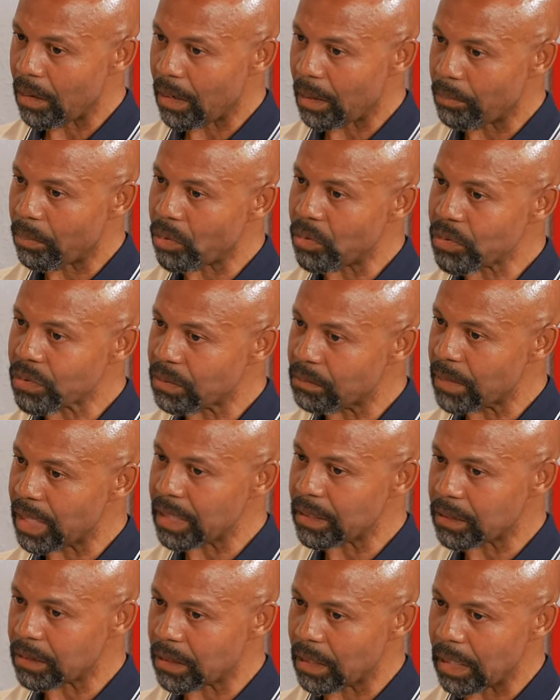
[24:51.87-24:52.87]
A person
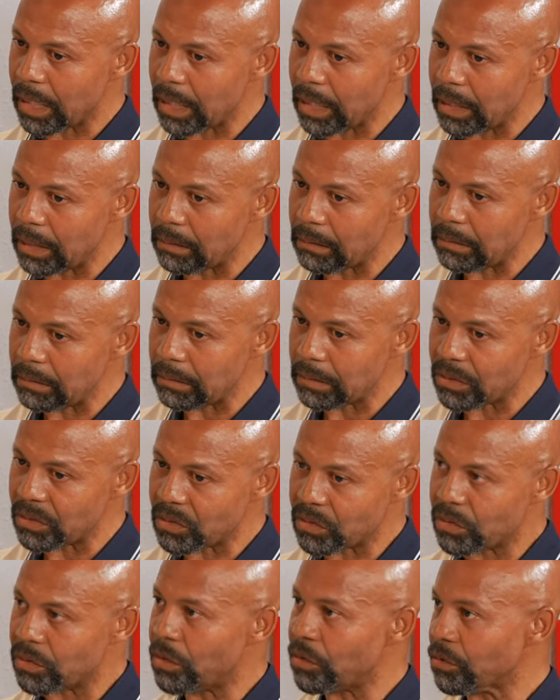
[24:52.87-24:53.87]
makes a
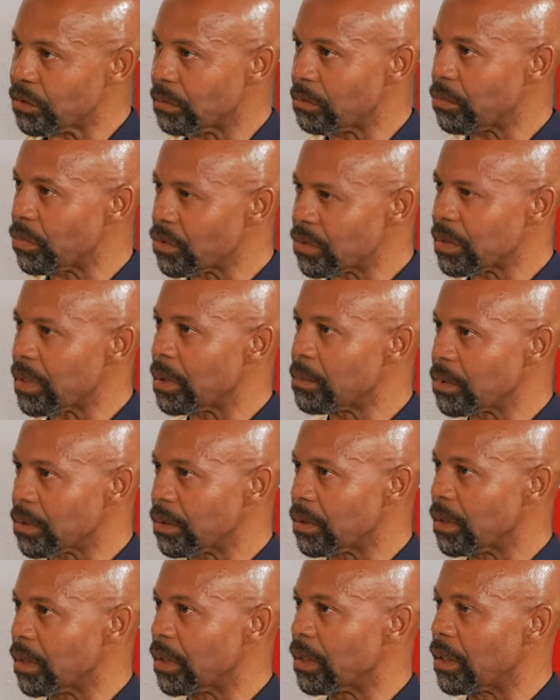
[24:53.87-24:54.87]
decision
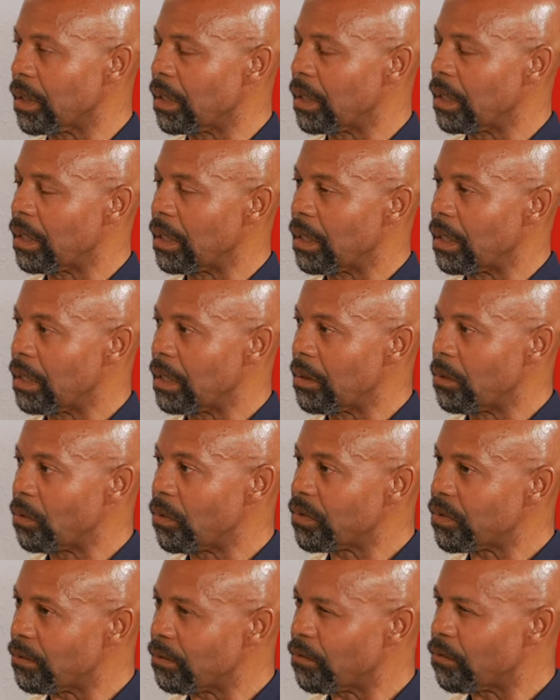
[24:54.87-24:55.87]
perceptually
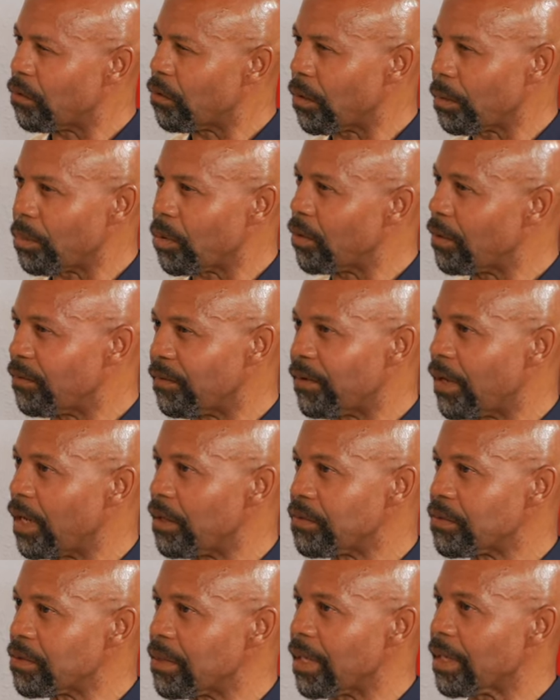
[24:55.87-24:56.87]
within
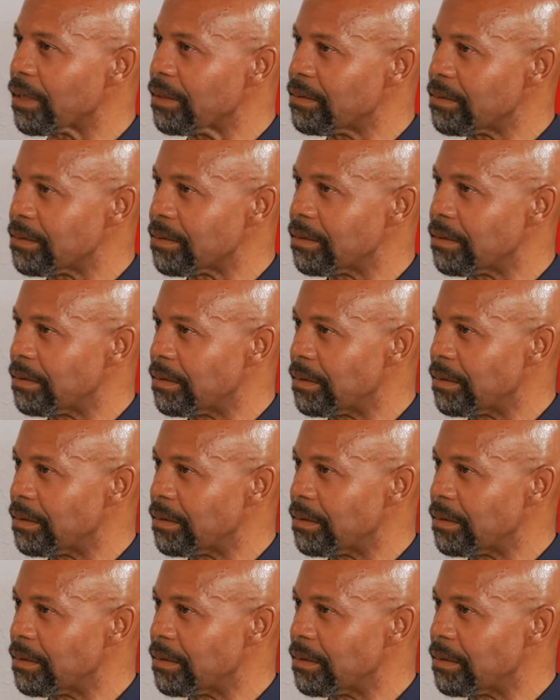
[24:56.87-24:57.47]
4.5 seconds.